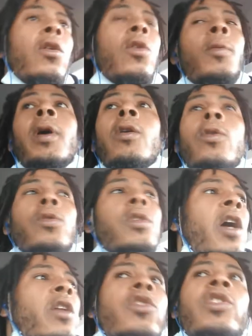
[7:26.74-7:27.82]
who but who's
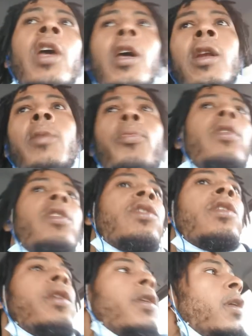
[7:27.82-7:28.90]
understanding the
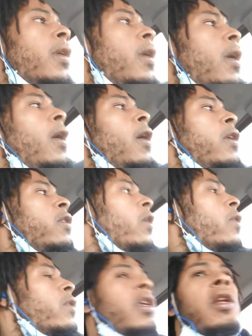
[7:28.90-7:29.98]
priesthood. You
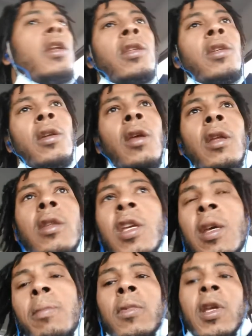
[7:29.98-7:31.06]
know, is getting into the
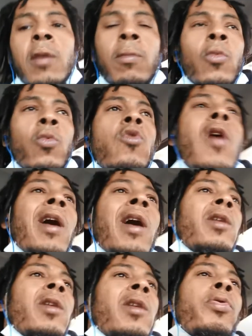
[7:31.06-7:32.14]
deep, deep ruach of
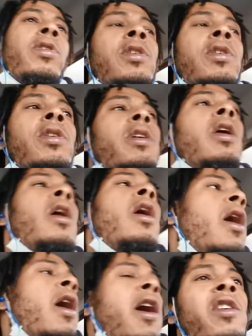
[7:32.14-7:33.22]
the priesthood.
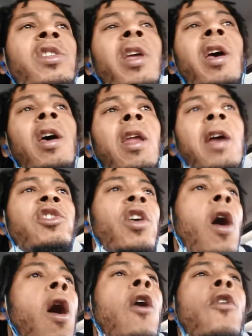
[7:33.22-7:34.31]
Understand that
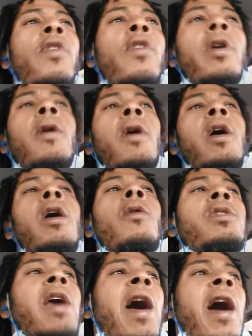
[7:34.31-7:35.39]
Jehovah
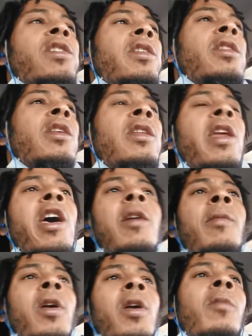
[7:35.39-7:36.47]
was actually the name
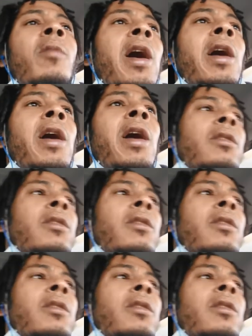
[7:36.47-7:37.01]
of the Messiah.